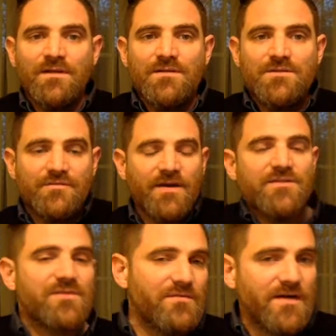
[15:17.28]
So if I got
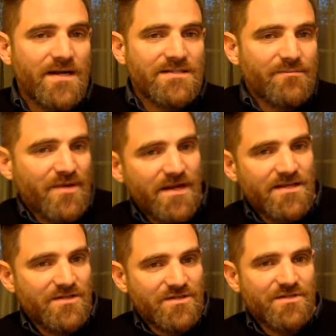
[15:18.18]
streetwise, I'm paying
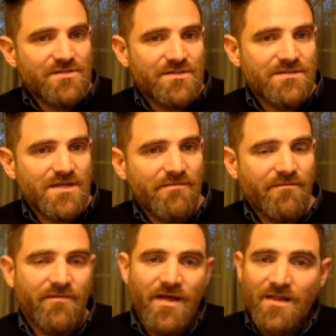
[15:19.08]
attention to certain stuff.
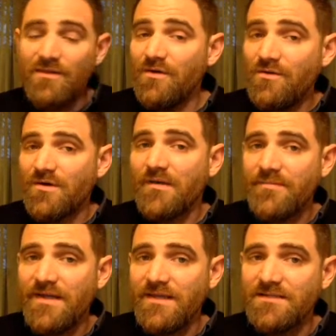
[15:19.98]
If I got lore, I'm
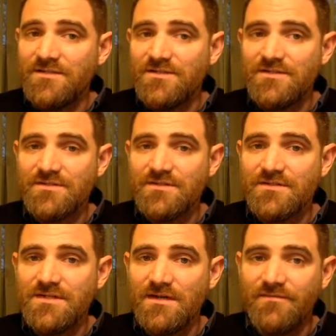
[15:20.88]
paying attention to certain
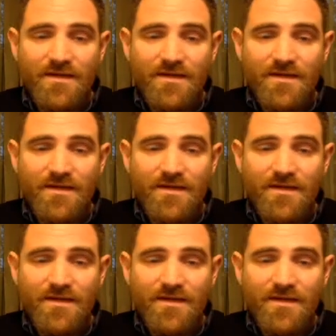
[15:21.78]
stuff.